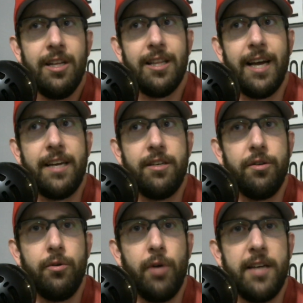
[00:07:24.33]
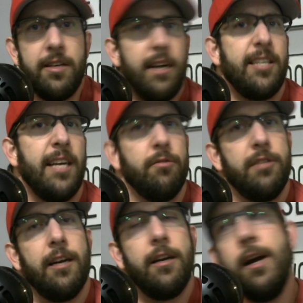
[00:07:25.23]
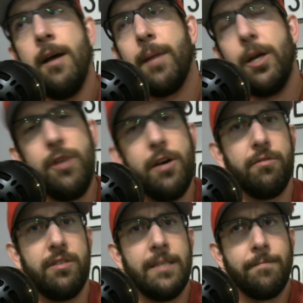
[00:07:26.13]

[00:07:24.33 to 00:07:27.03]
like to uh, toss that out there. But who knows?